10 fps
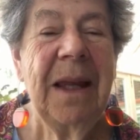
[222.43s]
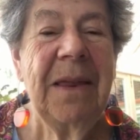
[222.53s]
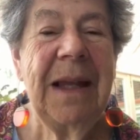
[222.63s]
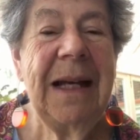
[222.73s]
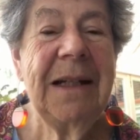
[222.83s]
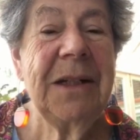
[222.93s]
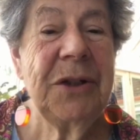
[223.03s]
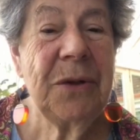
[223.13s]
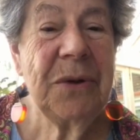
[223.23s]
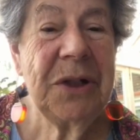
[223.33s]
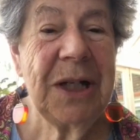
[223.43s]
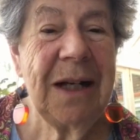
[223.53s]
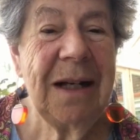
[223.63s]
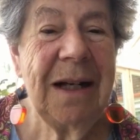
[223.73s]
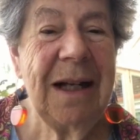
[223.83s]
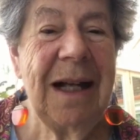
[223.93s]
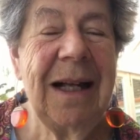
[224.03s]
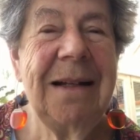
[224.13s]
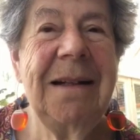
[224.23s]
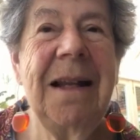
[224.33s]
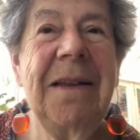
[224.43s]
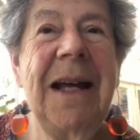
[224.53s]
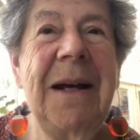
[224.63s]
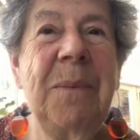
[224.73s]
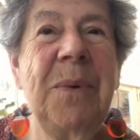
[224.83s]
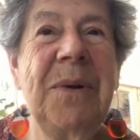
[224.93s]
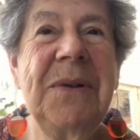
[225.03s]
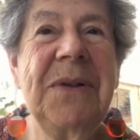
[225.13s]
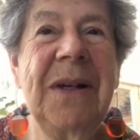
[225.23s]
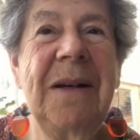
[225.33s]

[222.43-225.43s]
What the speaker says: that dogged her, and that was